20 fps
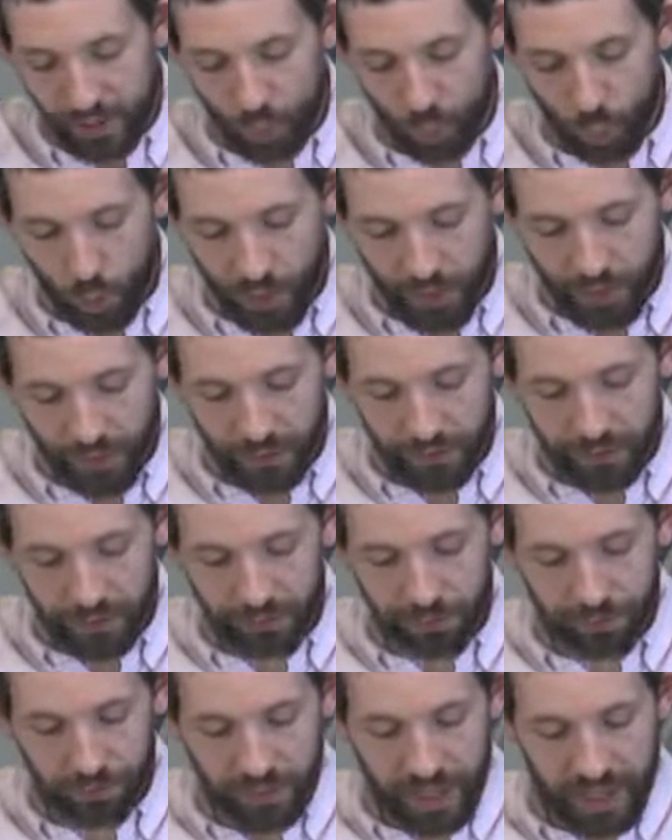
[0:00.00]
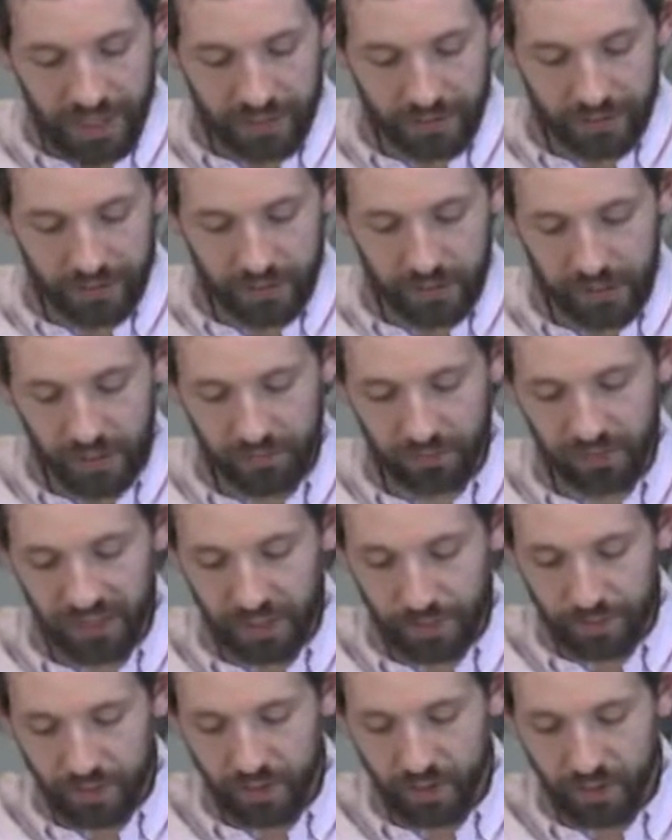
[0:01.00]
and watered the flock of
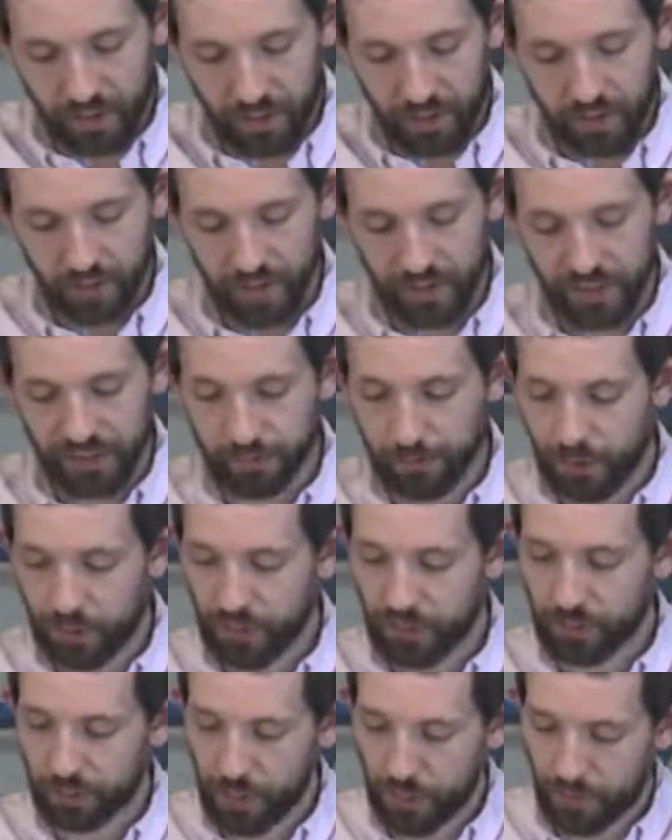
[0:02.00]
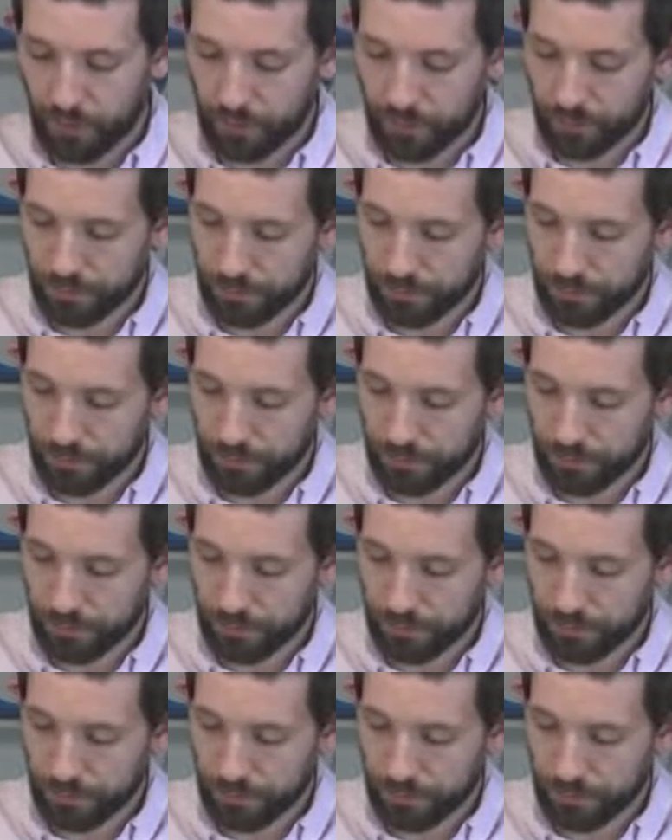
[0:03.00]
Laban, his mother's brother.